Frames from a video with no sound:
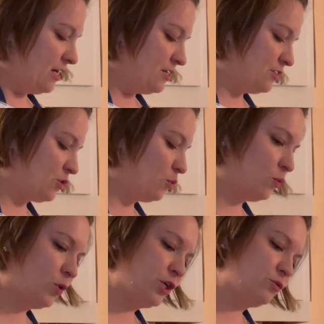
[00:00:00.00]
so
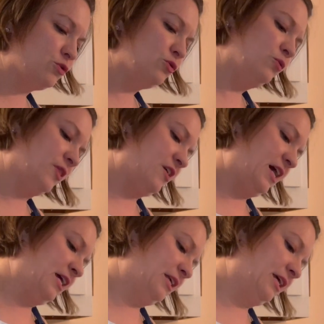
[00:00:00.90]
what do you do with
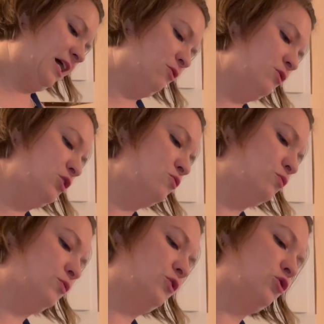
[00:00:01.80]
that? Like, how do you
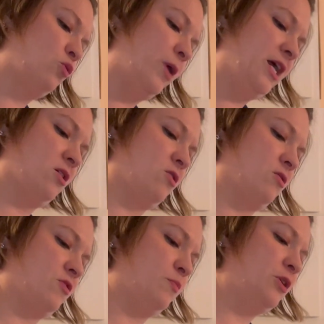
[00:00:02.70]

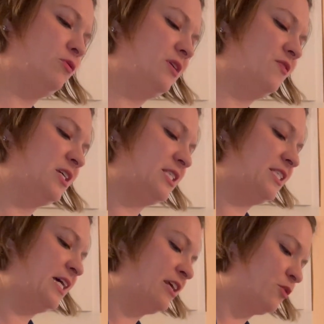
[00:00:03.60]
square the beauty of the
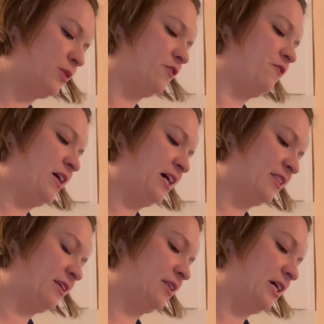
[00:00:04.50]
aesthetic with the fact
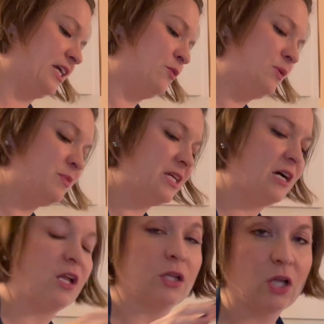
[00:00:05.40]
that like it would be
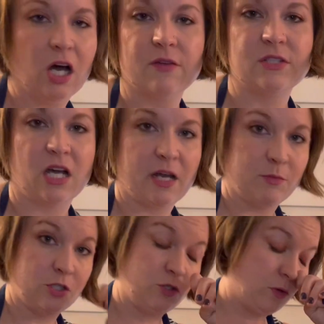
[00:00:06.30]
a lot of time
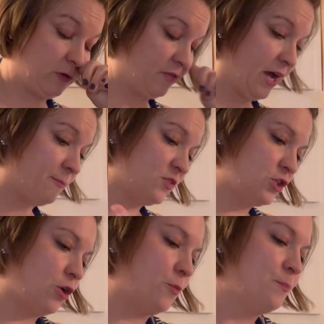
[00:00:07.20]
to do all of that?
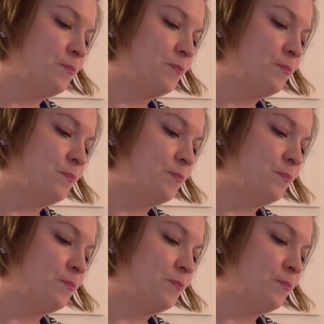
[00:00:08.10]
So,